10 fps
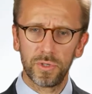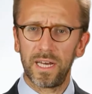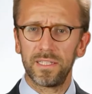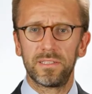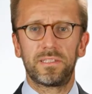
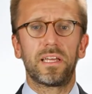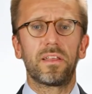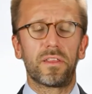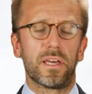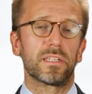
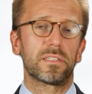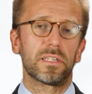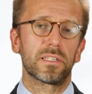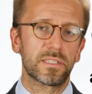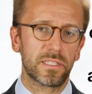understand
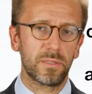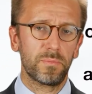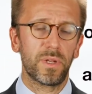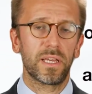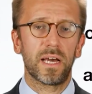that,
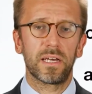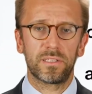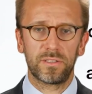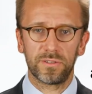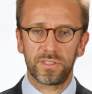simply
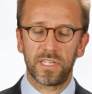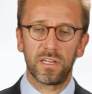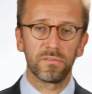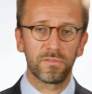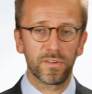ask
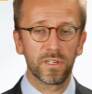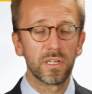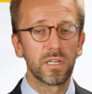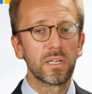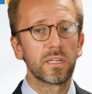yourself
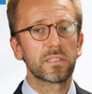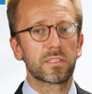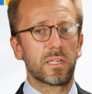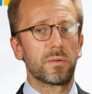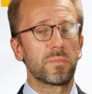
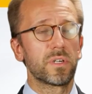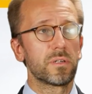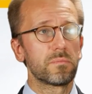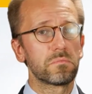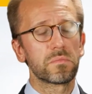some
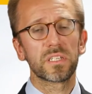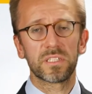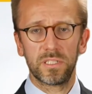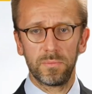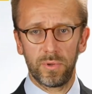
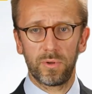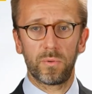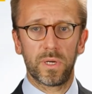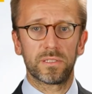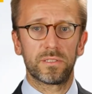simple
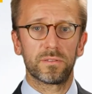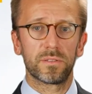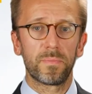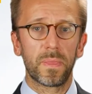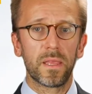question.
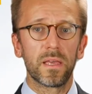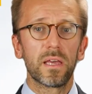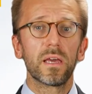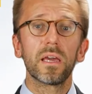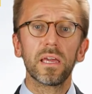
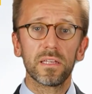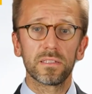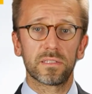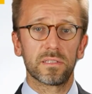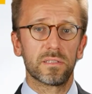
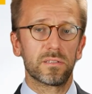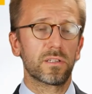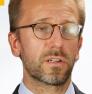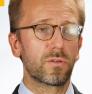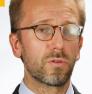Is the
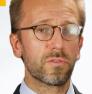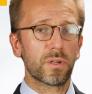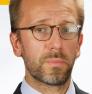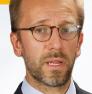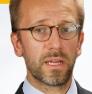recovery
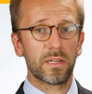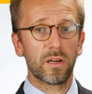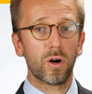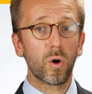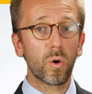plan
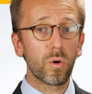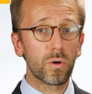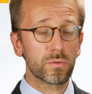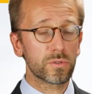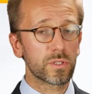
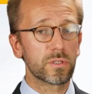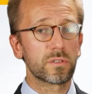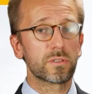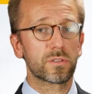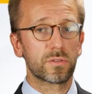owned,
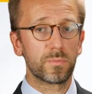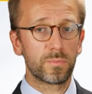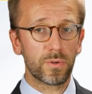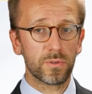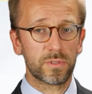
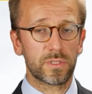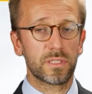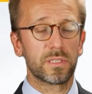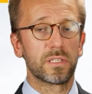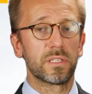
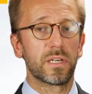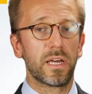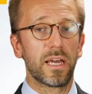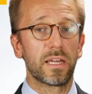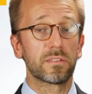supported
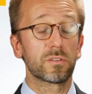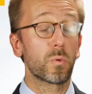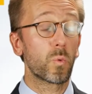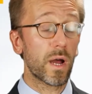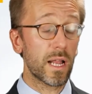and
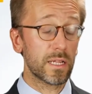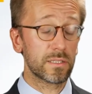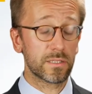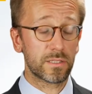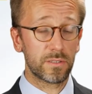well
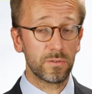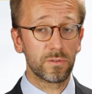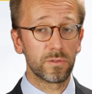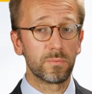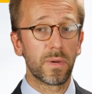
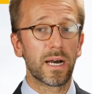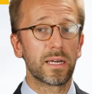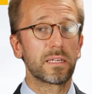understood by